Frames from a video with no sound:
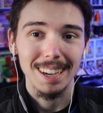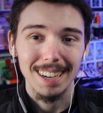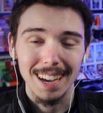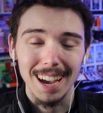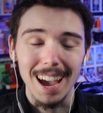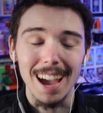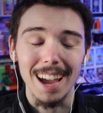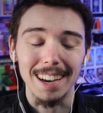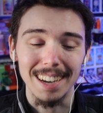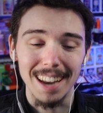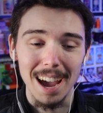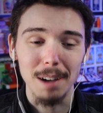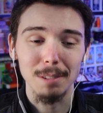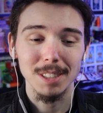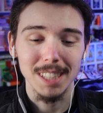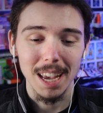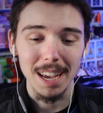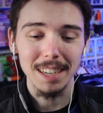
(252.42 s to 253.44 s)
And now
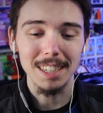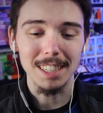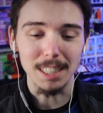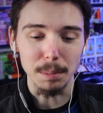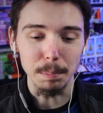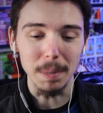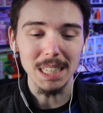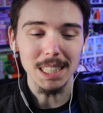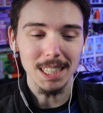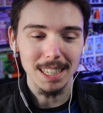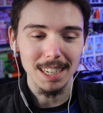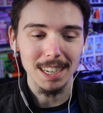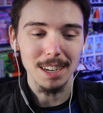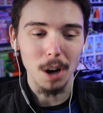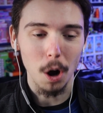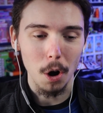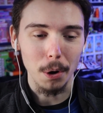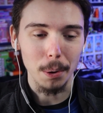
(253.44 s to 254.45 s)
Zane is missing an
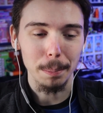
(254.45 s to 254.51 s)
arm.